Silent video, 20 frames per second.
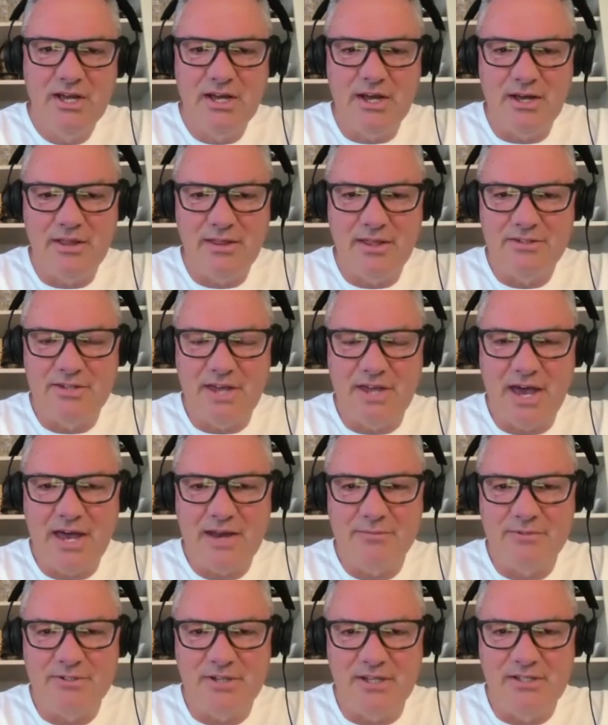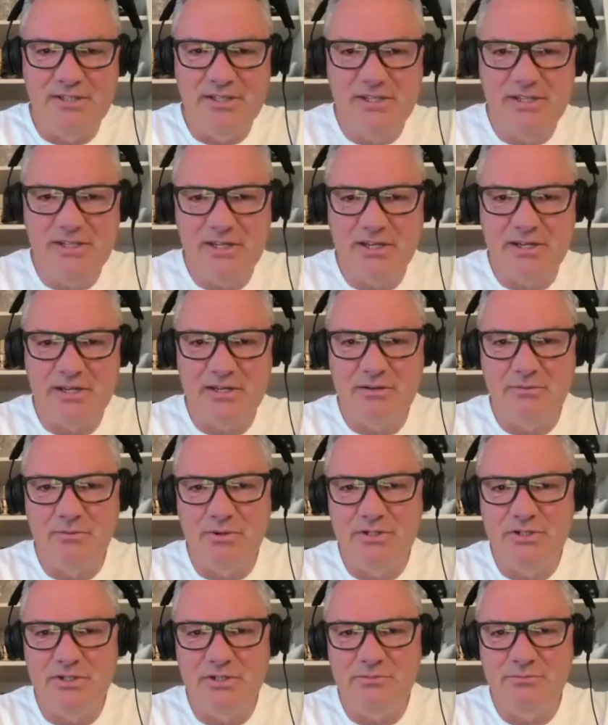That's Adam's idea,
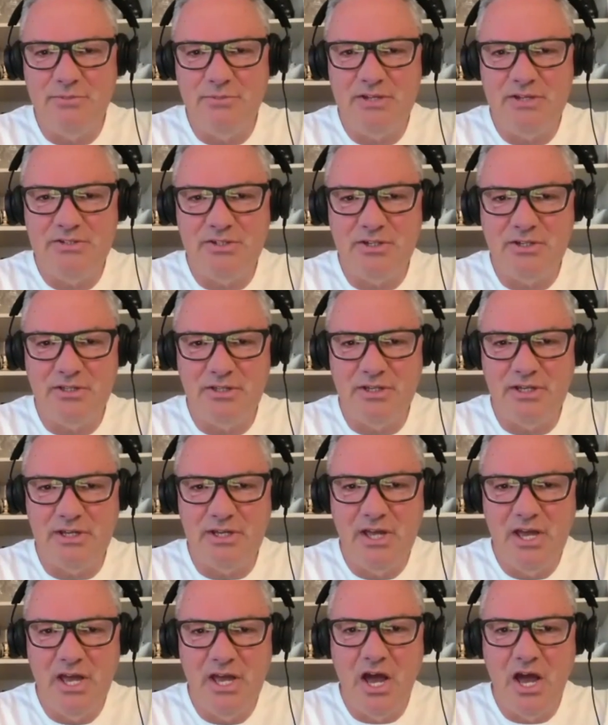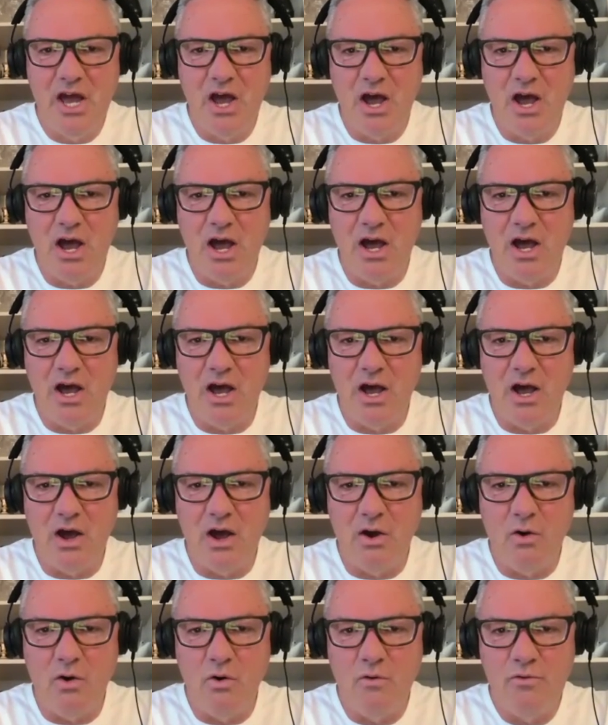which is basically
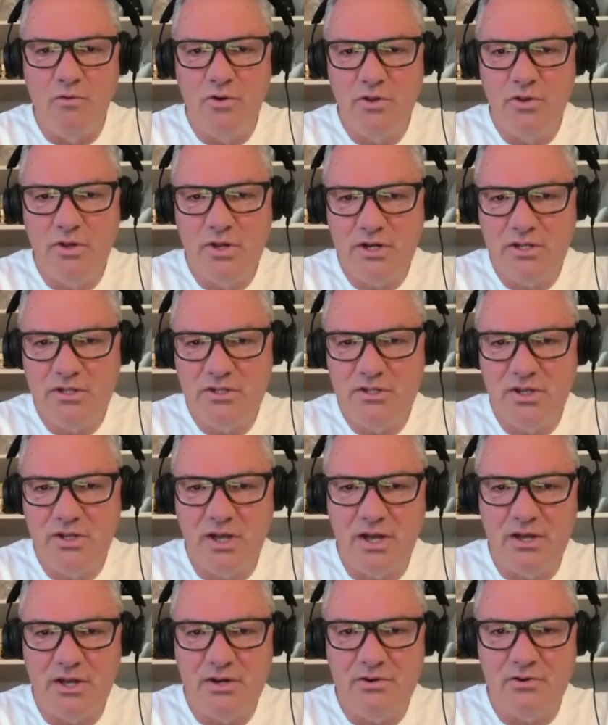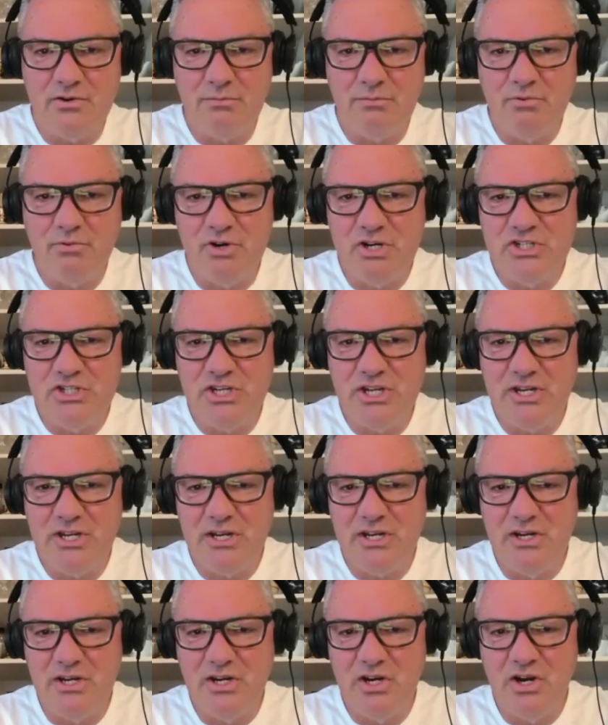overlooked,
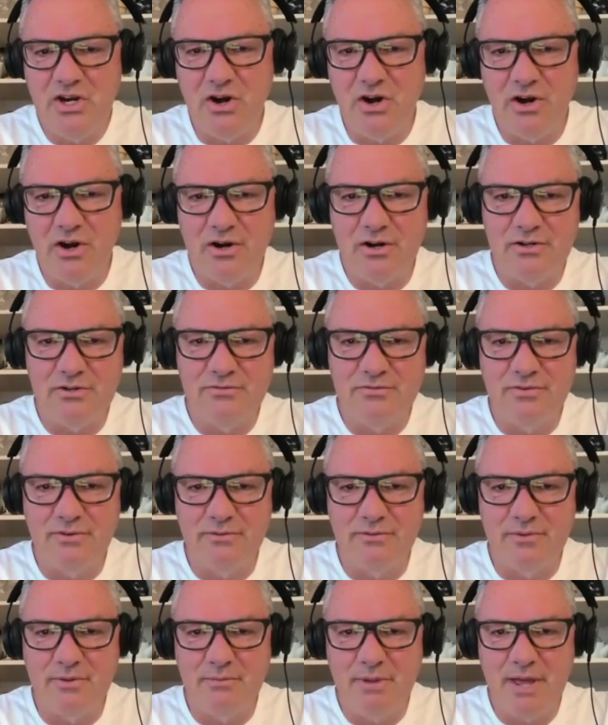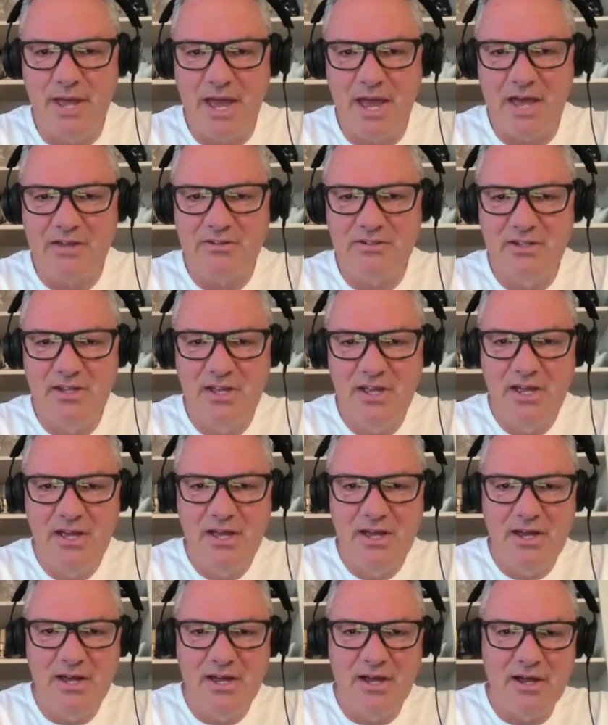underappreciated cars from the past,
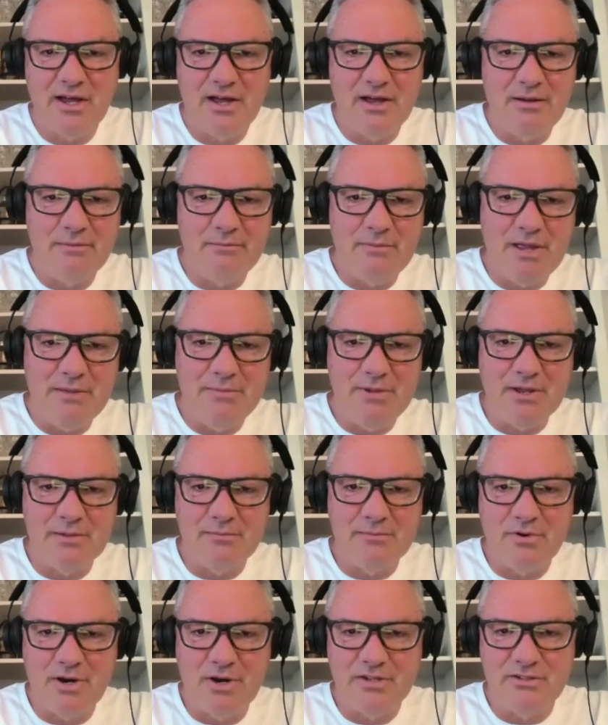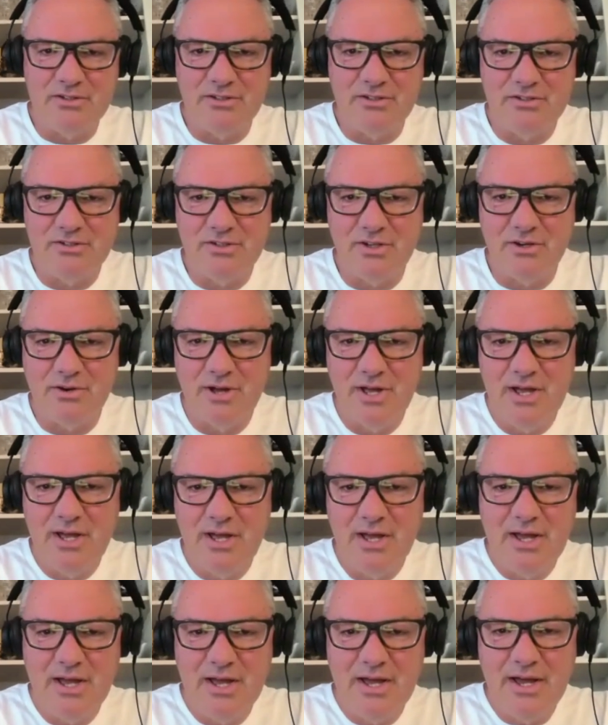maybe in present. So
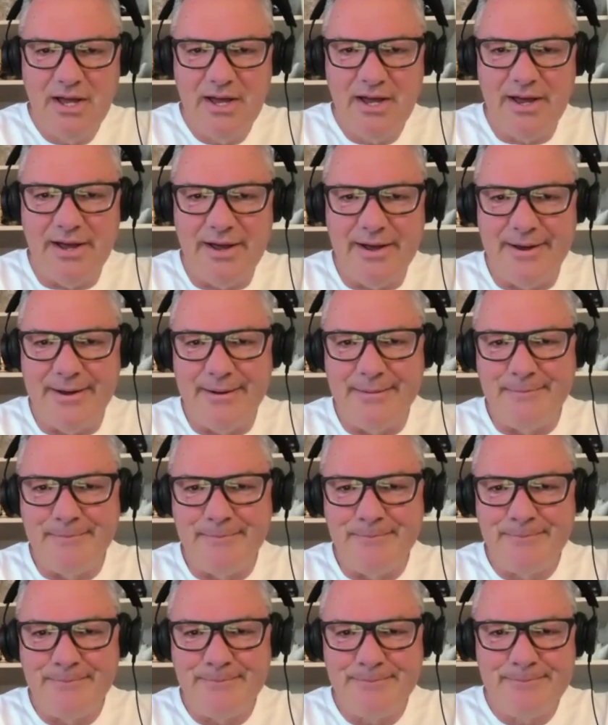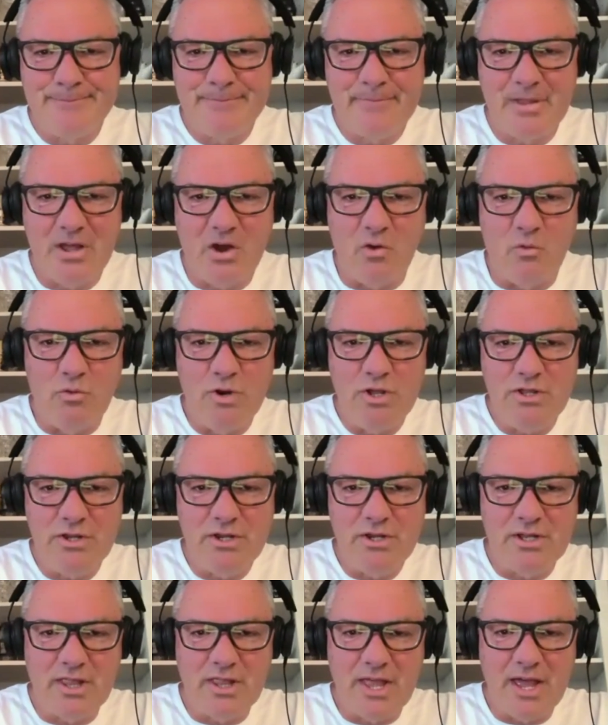a really
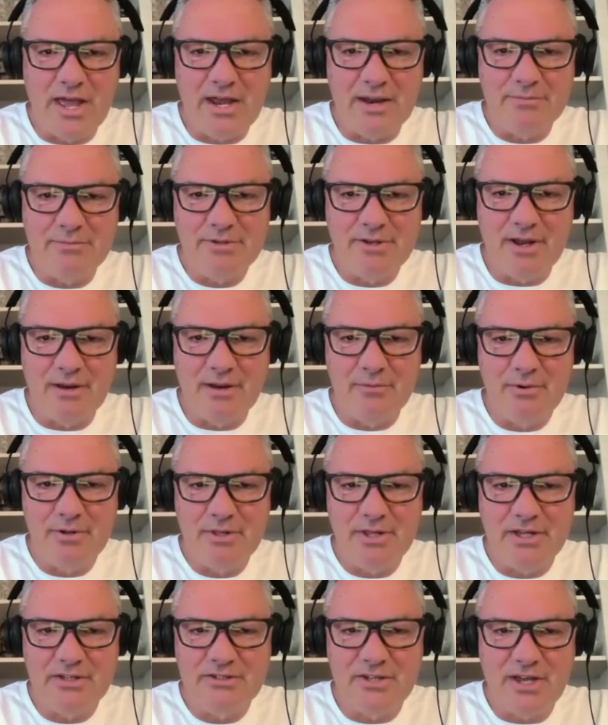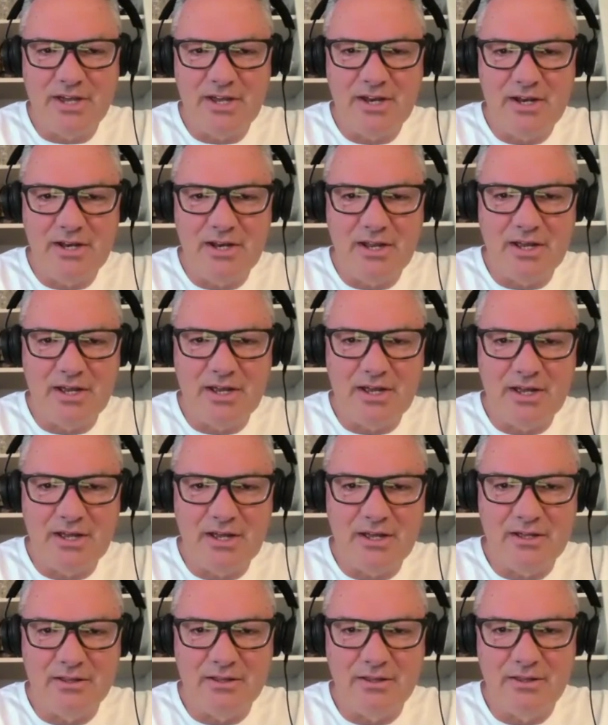good lineup today. I'm really excited.
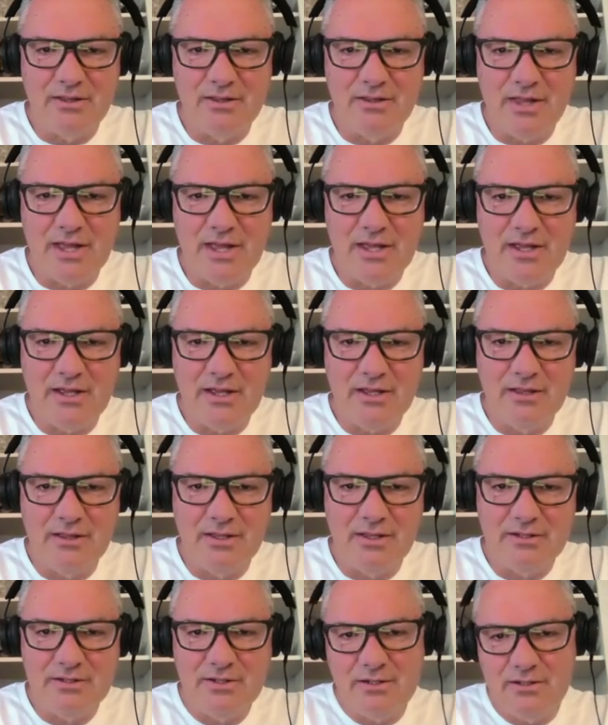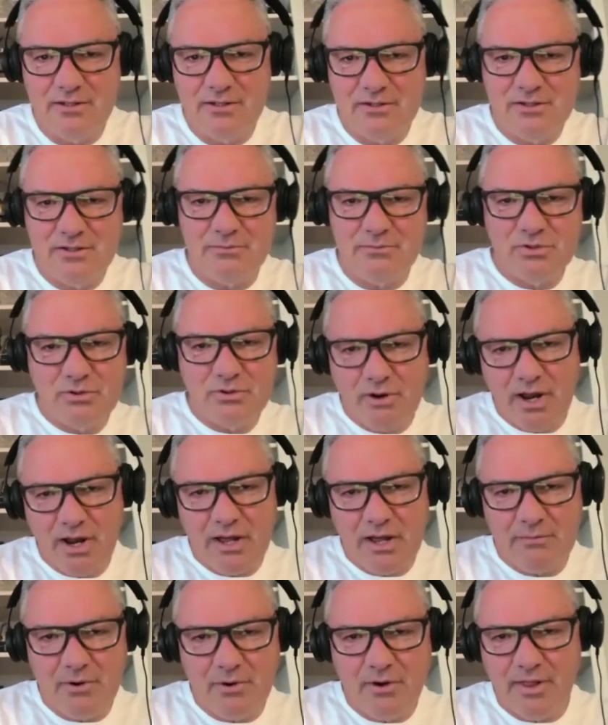Like, listen,
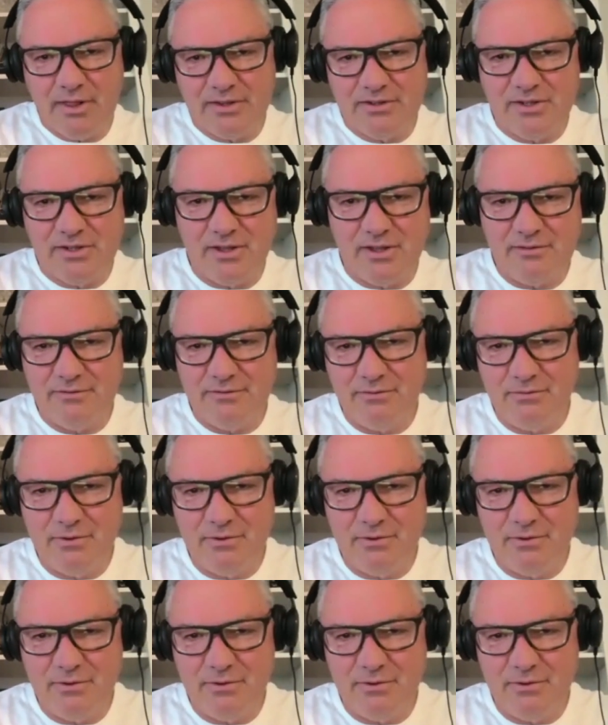subscribe, all that stuff.